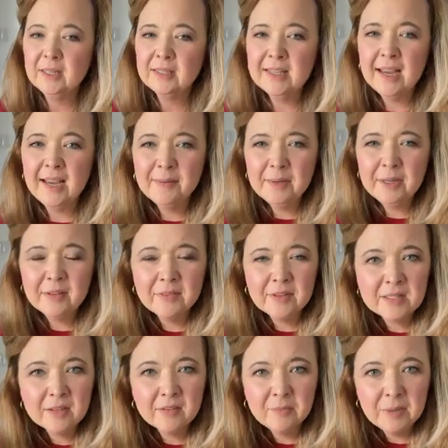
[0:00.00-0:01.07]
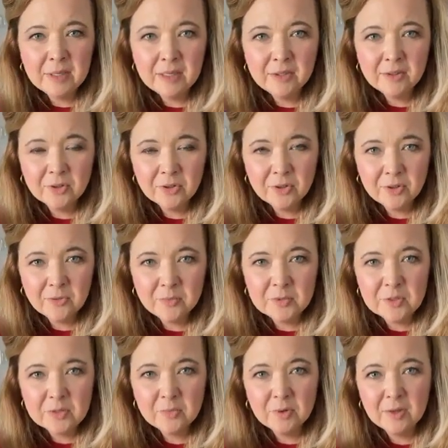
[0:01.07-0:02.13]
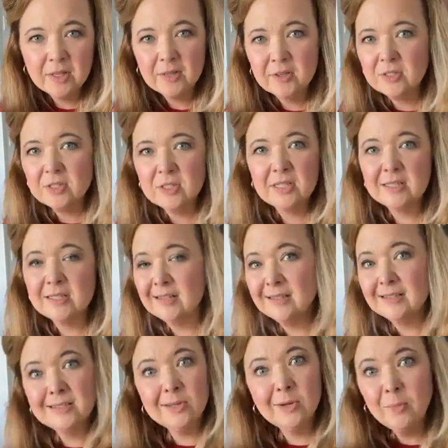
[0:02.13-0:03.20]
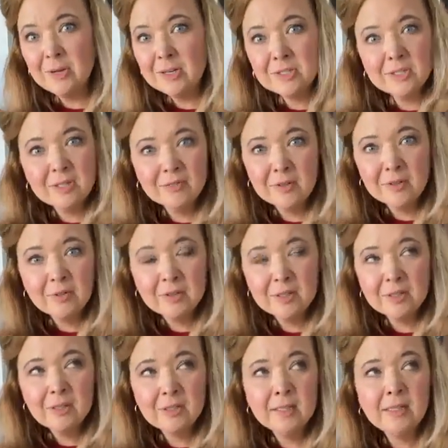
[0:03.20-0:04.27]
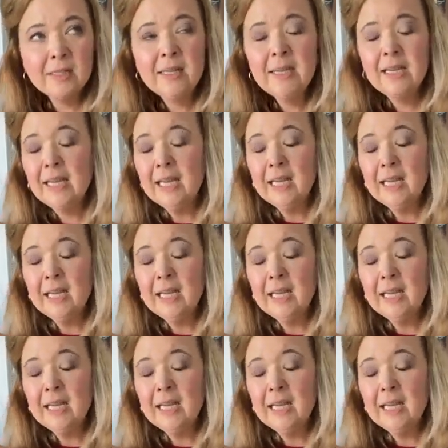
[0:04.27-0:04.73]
Because how many of us have been in groups where there's just so much stuff going on